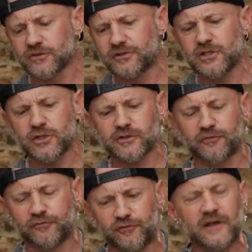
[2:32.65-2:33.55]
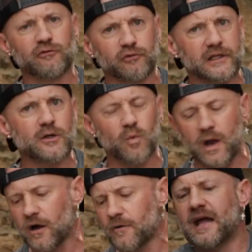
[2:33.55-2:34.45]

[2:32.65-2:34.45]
Their t-shirts fit really well,